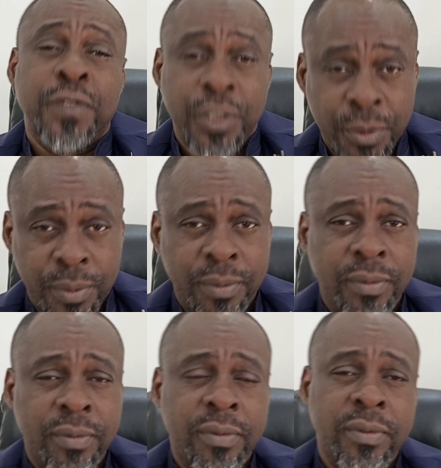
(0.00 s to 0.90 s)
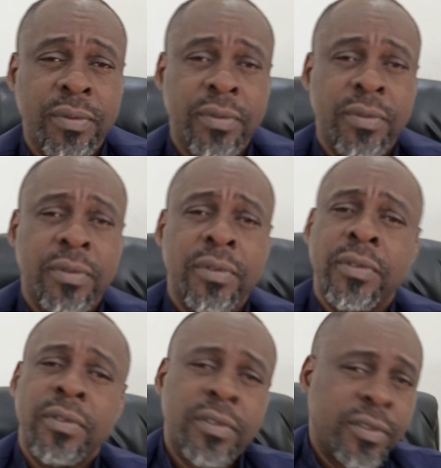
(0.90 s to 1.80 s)
for you,
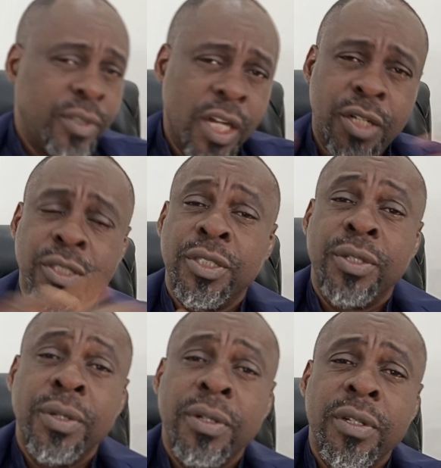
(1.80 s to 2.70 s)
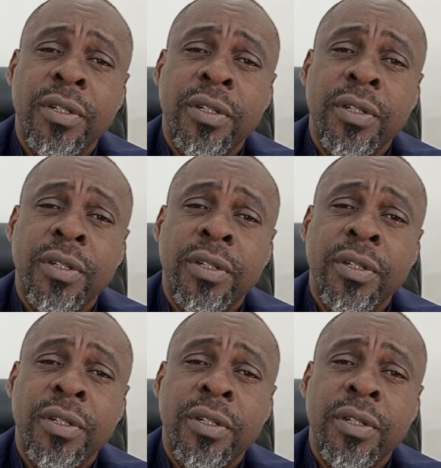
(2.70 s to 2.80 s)
you are good to go.